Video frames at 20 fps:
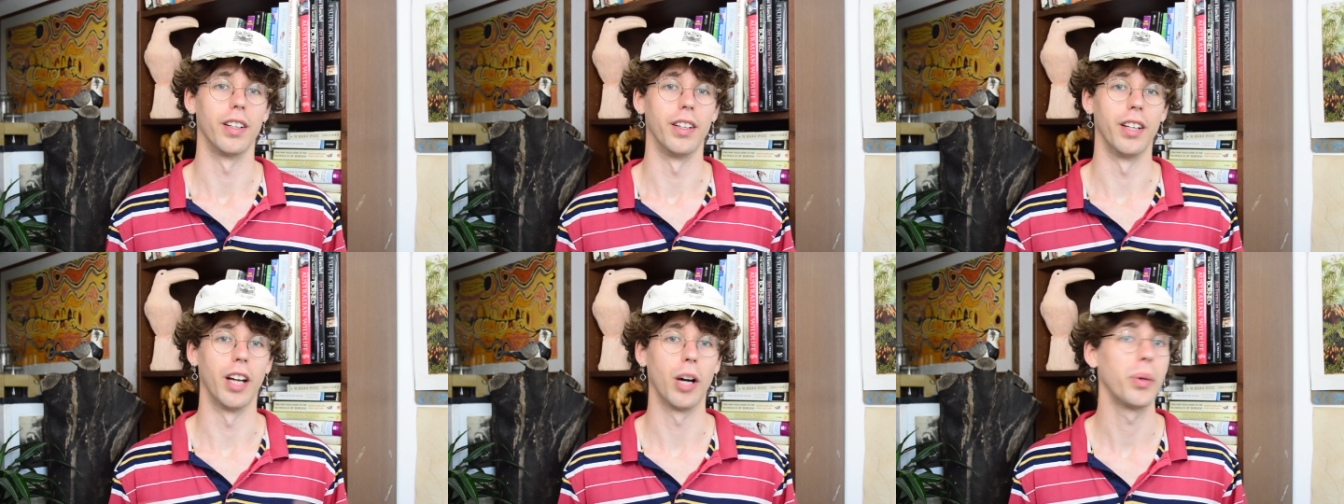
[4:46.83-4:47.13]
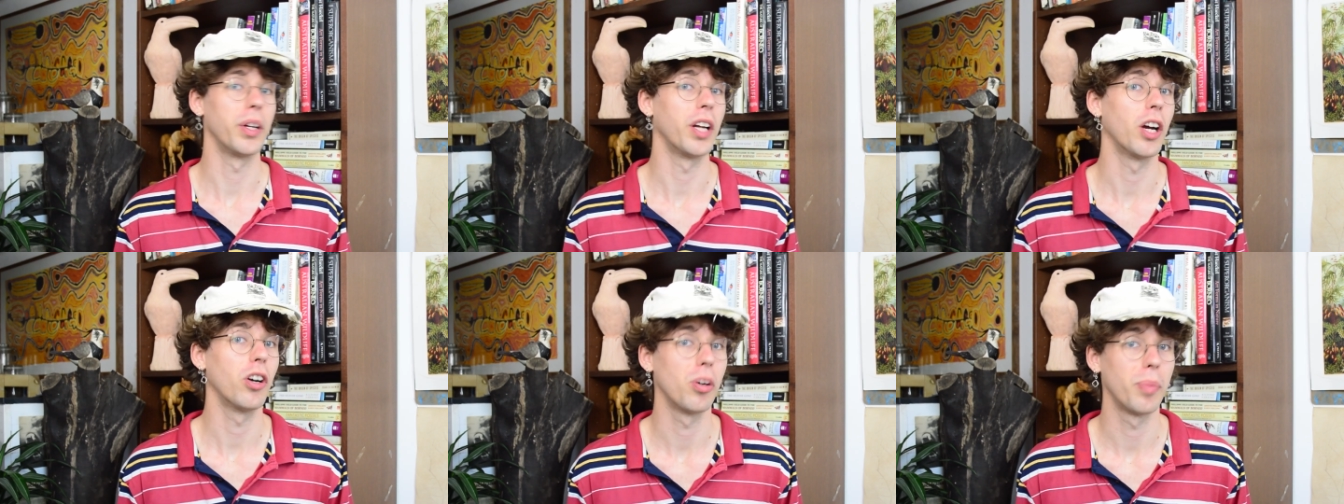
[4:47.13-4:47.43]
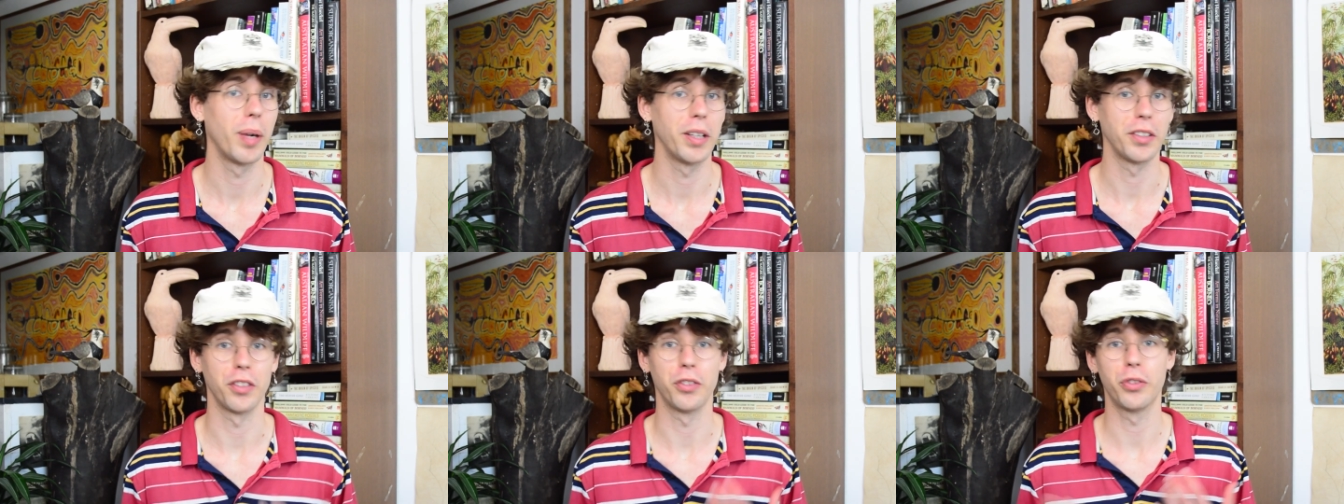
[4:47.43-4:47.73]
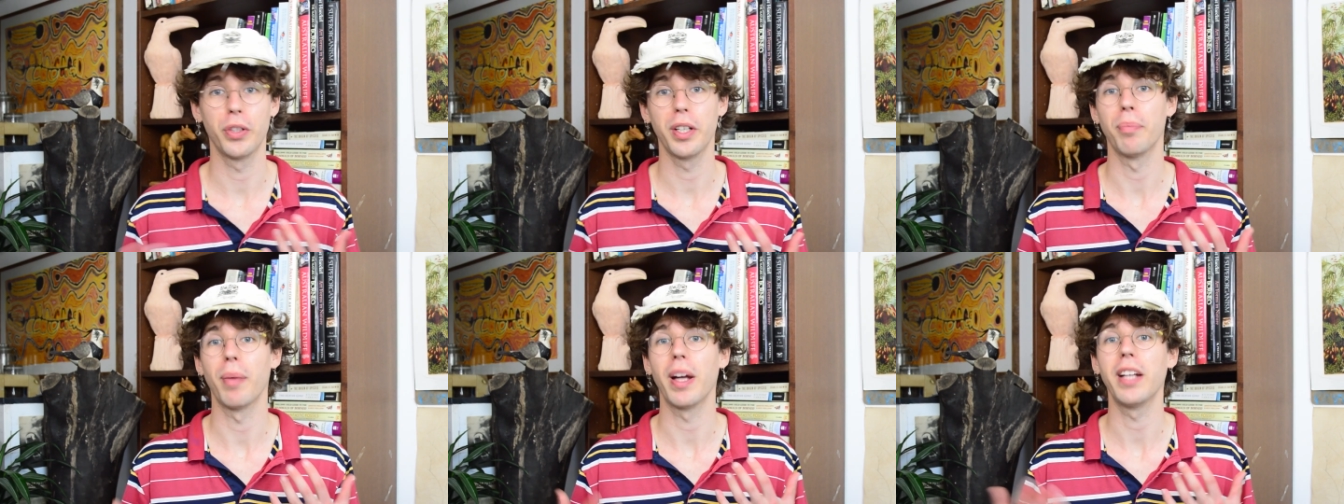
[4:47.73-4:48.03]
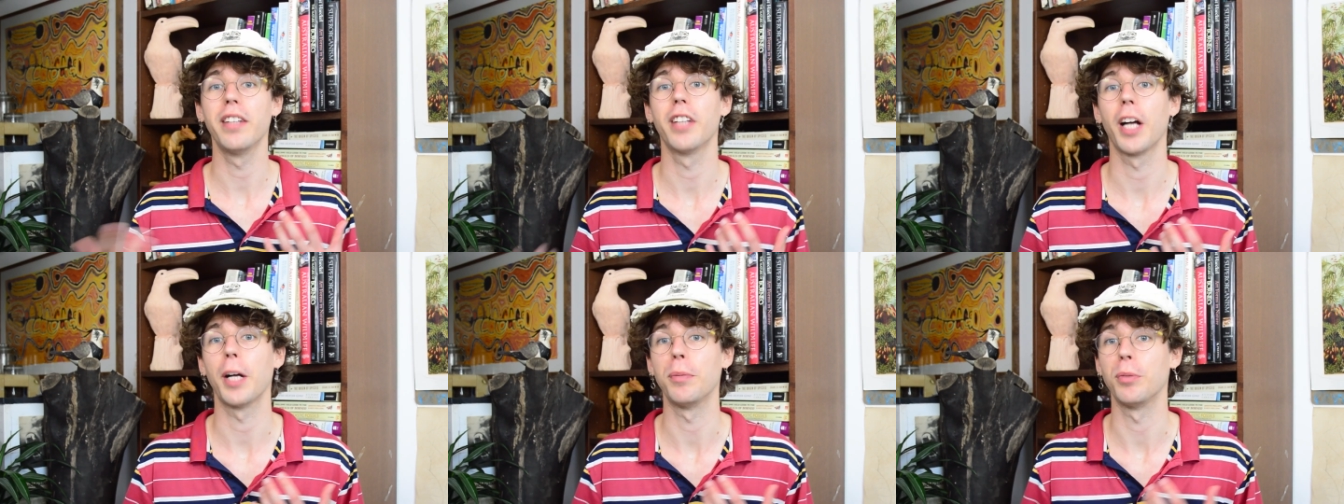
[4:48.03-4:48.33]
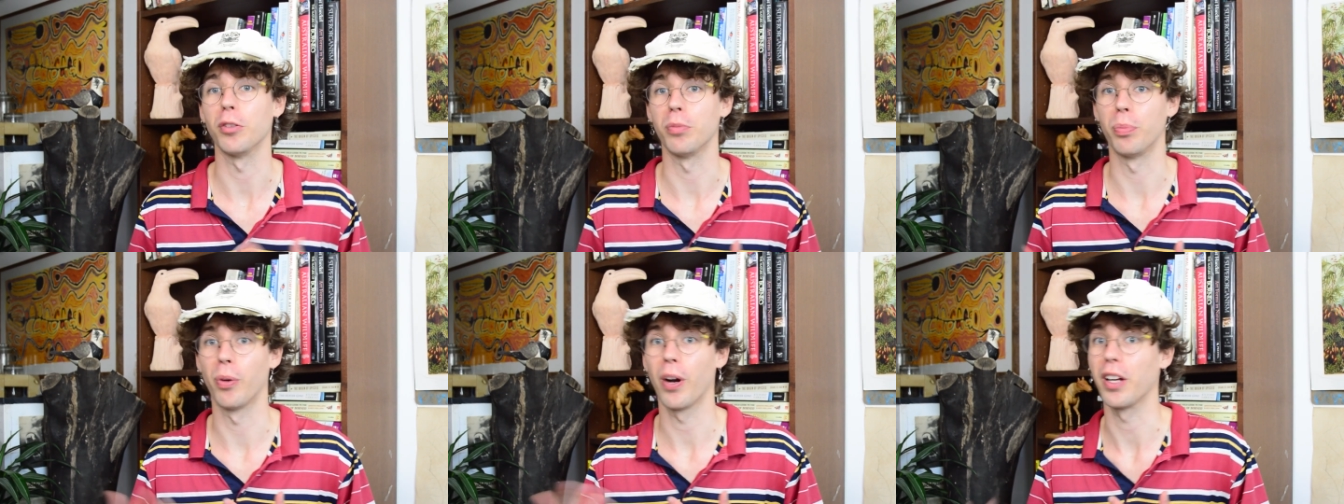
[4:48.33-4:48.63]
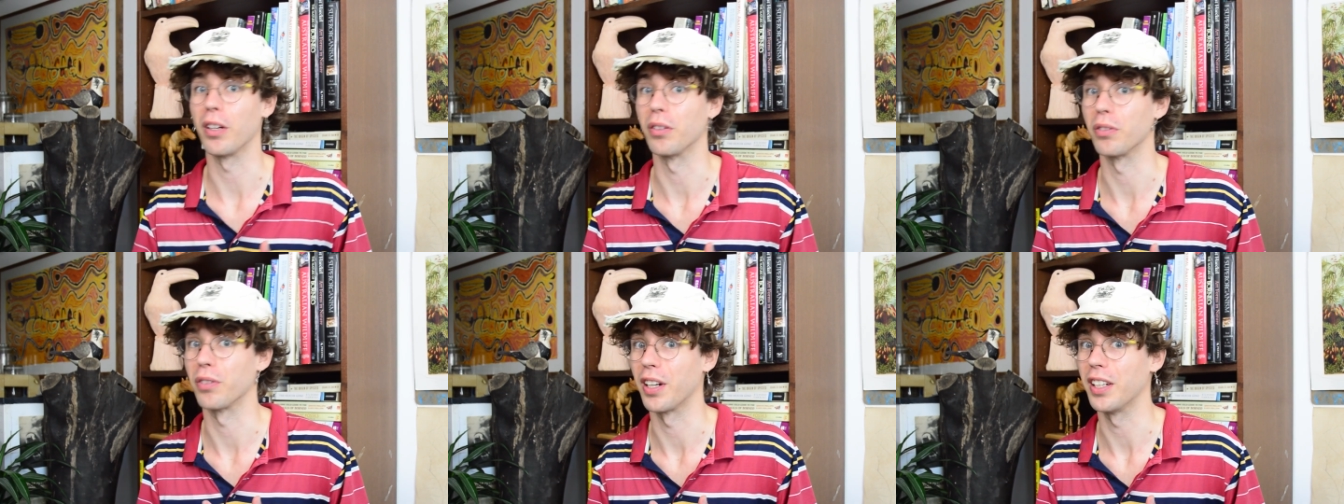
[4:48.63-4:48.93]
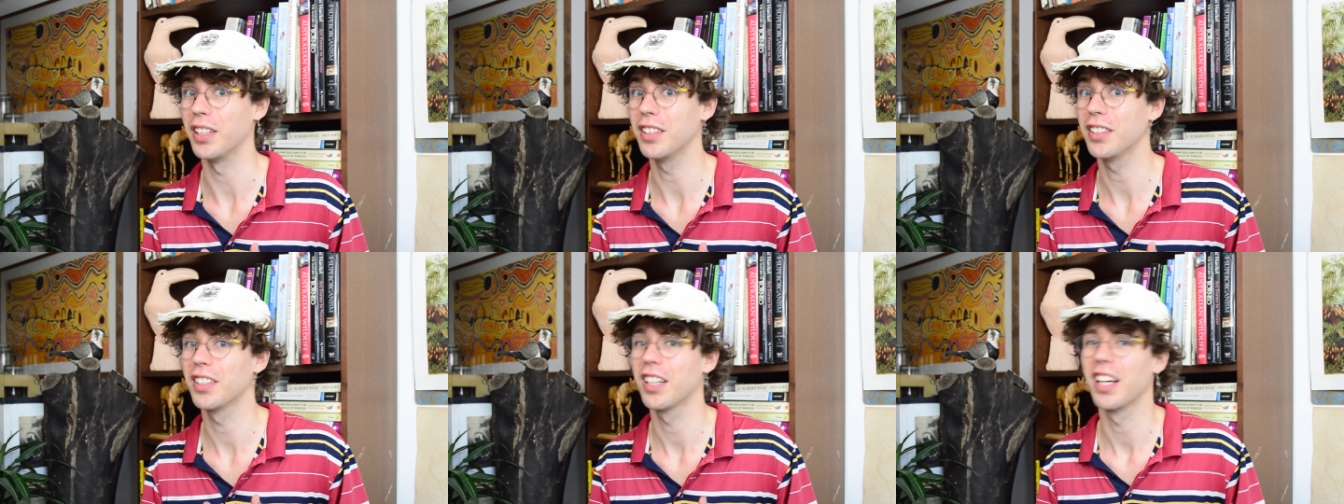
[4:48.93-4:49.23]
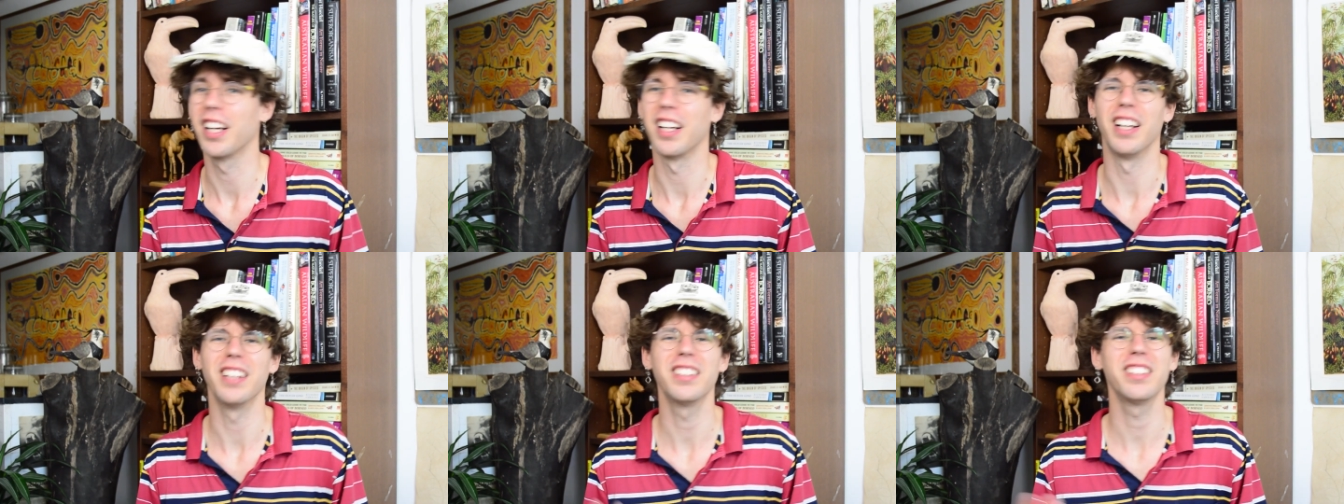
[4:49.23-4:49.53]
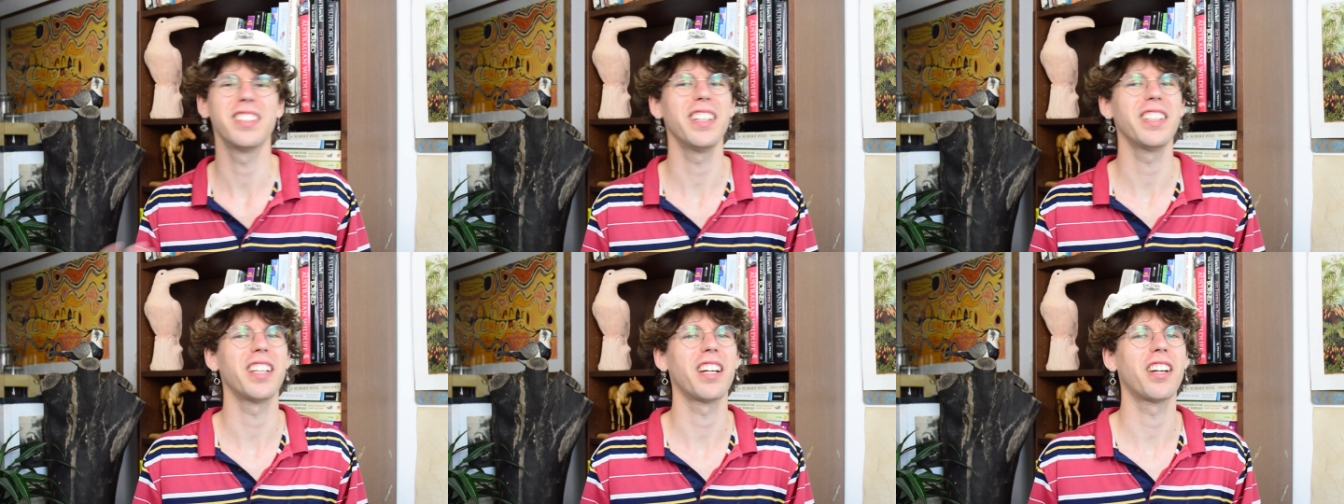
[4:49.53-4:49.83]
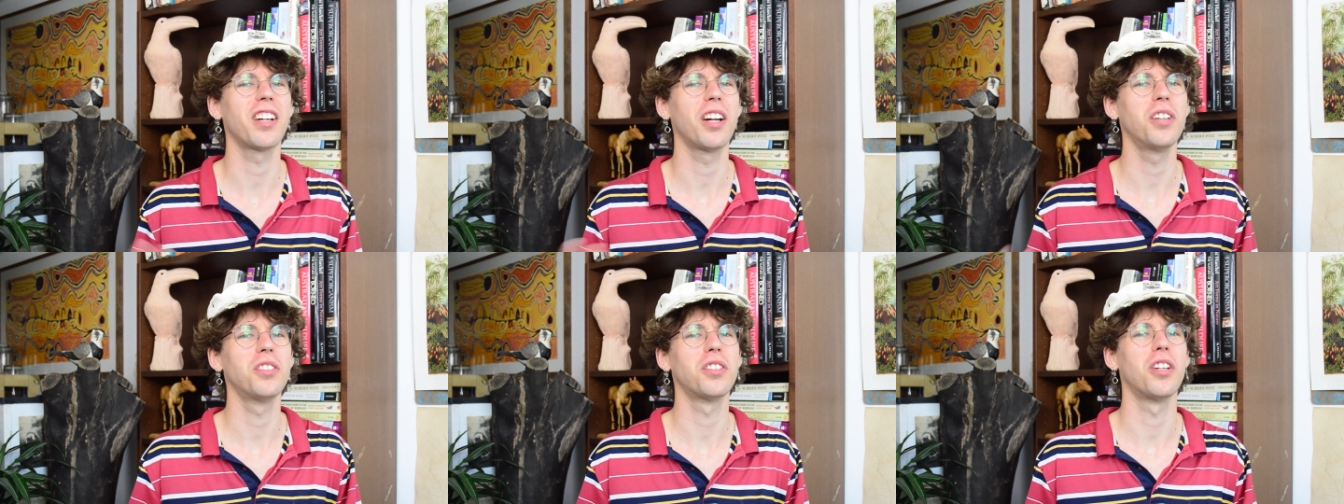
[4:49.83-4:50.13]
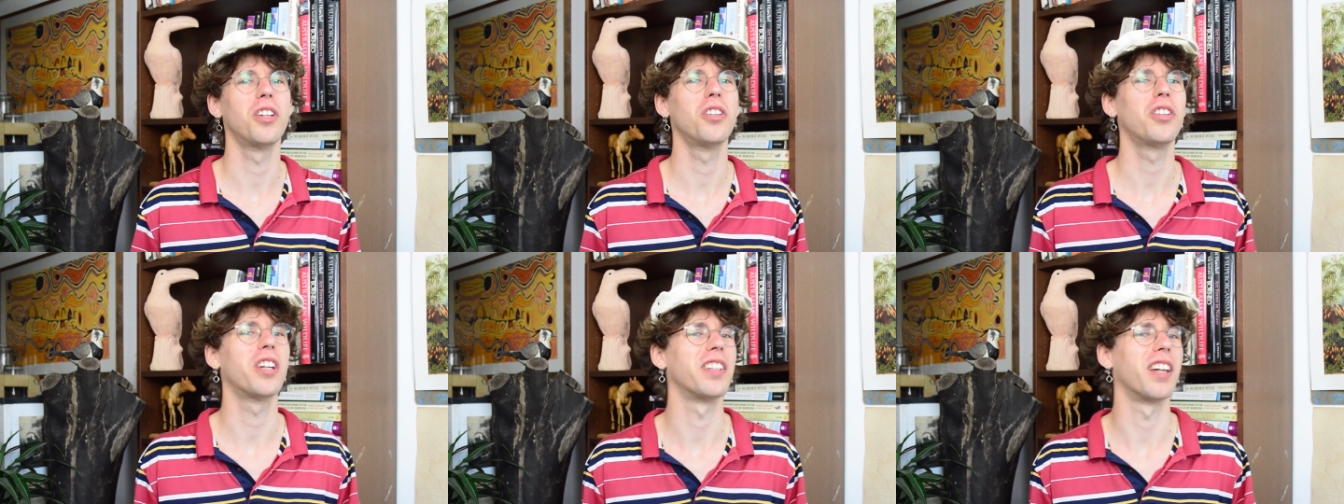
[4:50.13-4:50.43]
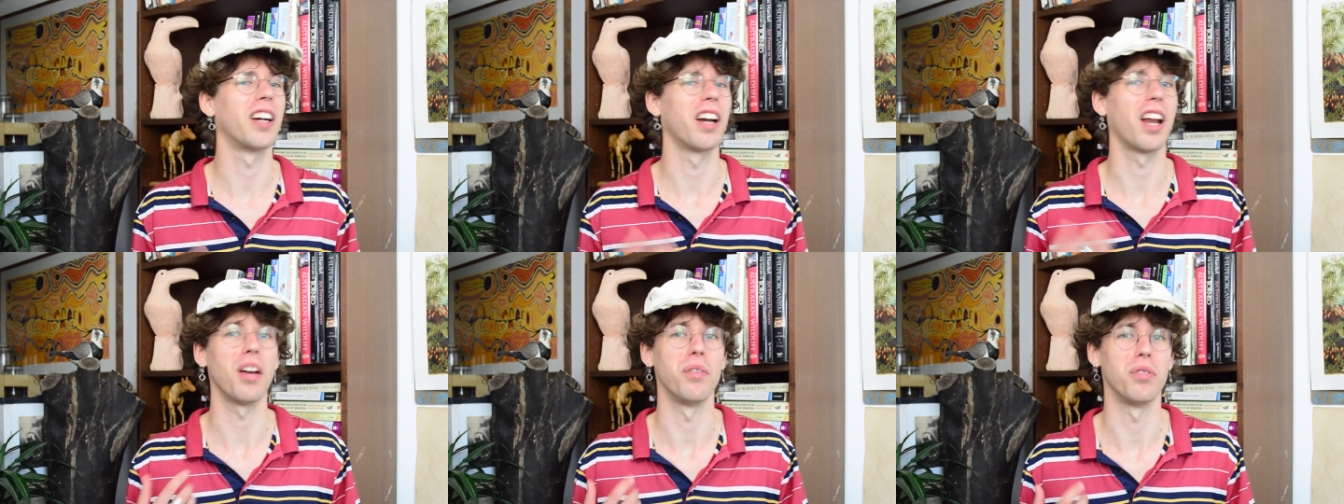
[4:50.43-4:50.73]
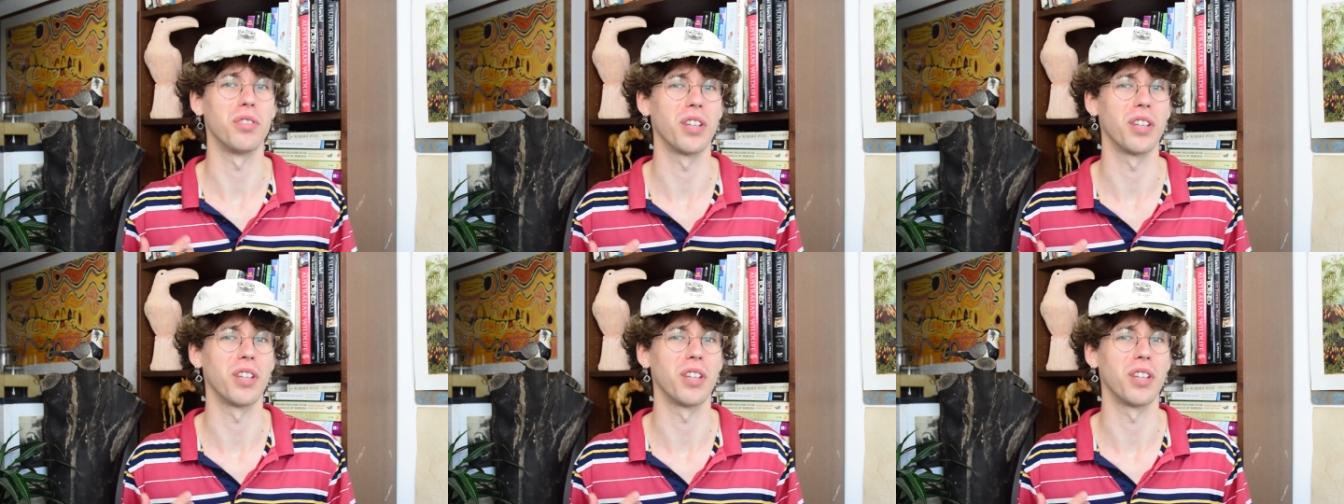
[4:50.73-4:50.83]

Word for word: now we know about the three main types of bryophytes, let's take a closer look at their life